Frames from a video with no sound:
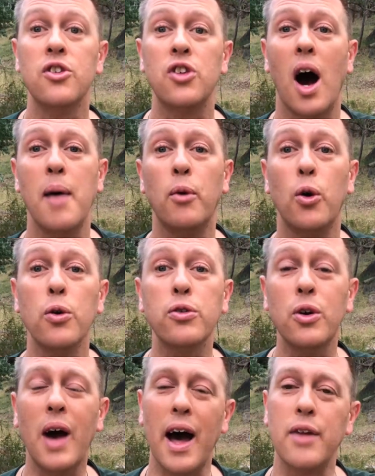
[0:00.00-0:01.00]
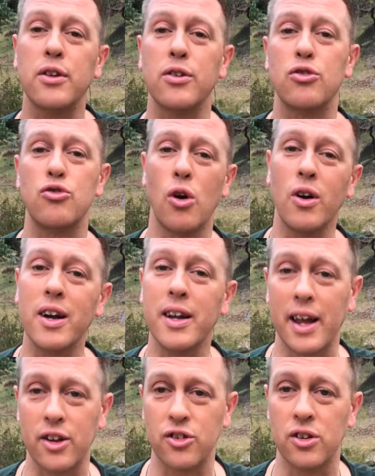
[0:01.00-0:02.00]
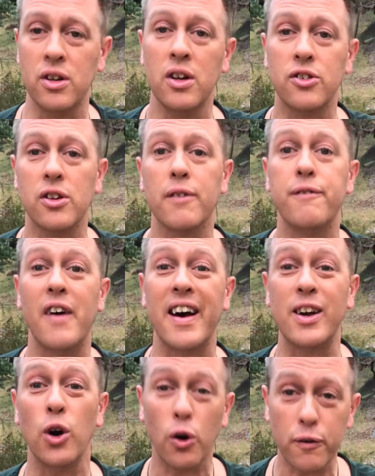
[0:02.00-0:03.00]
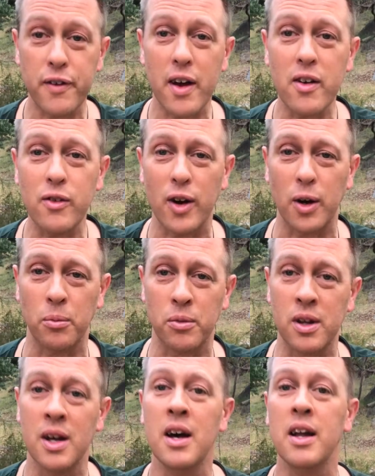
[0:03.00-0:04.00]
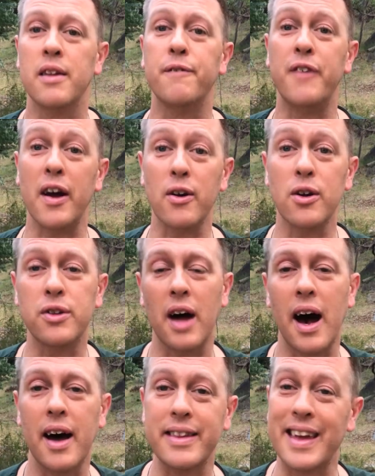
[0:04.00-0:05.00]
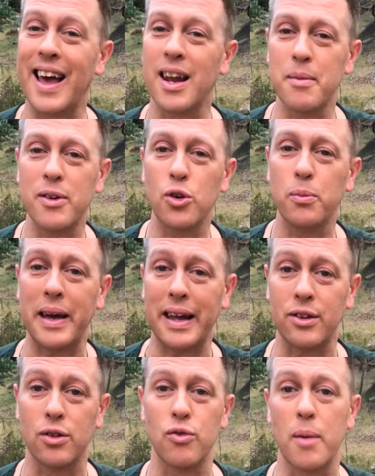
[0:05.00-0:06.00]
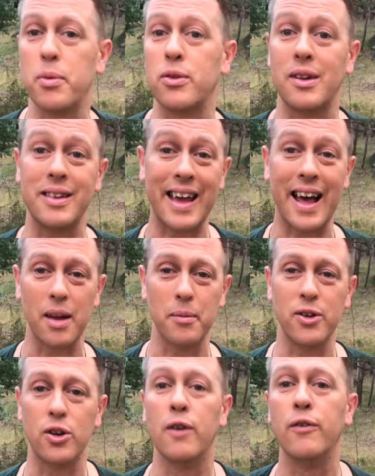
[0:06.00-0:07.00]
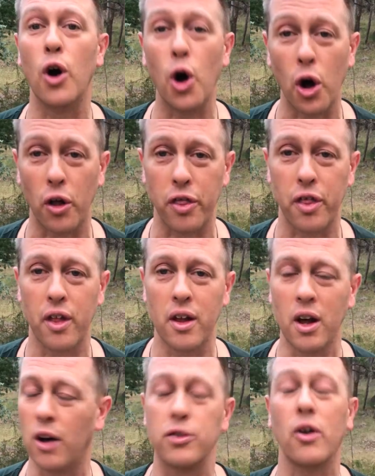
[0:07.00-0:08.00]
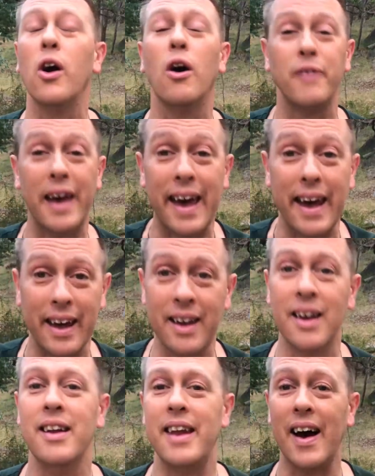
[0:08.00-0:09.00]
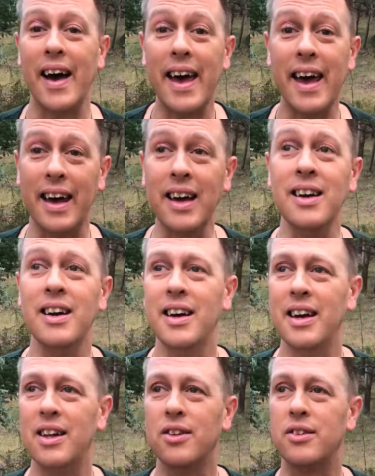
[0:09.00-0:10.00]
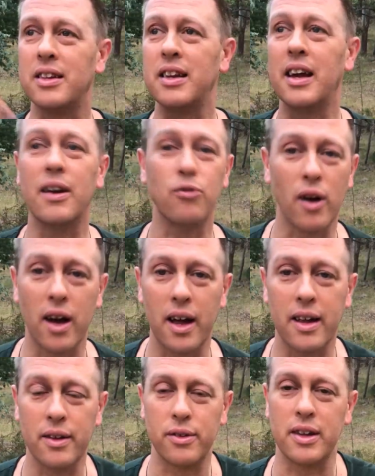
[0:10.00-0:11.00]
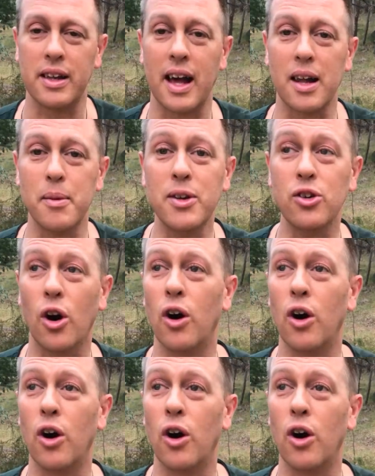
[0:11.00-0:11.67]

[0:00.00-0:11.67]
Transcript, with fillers: Thyme also has a strong connection to the Fae or fairy realms. The fairies are the elemental beings that represent the element of earth. Oh, sorry, of air. Now, air is the is the element